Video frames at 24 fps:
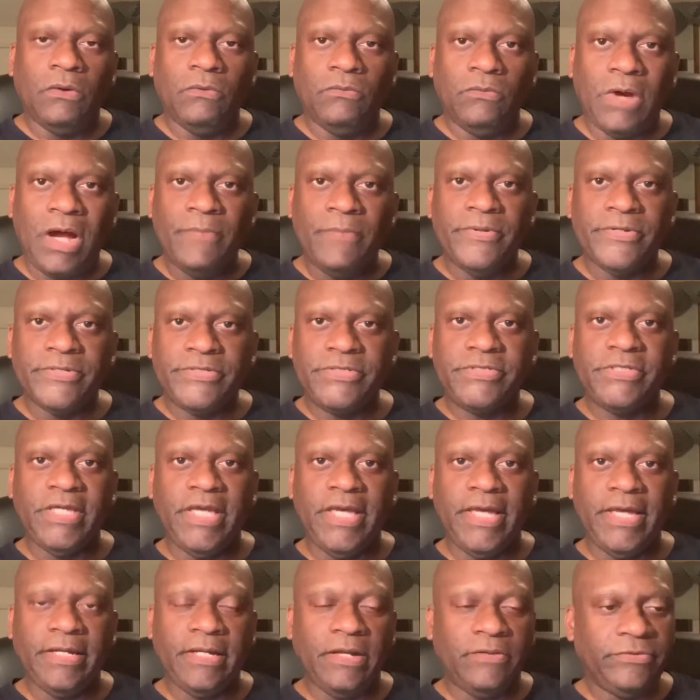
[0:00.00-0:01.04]
Robert
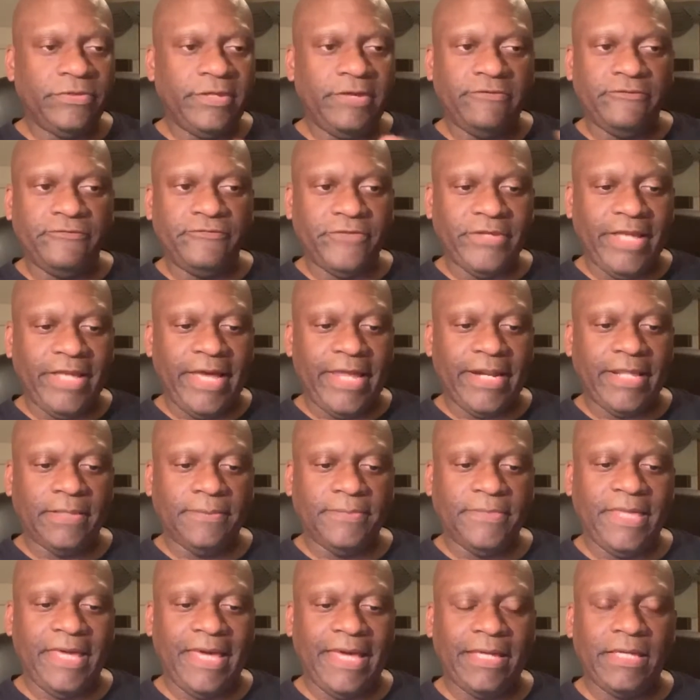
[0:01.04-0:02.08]
said, I'll never forget
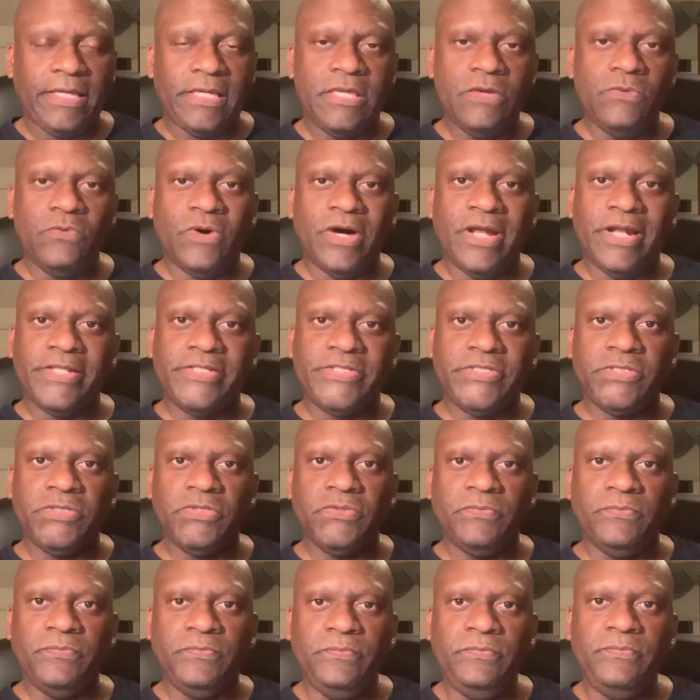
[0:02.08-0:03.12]
it, that he wanted to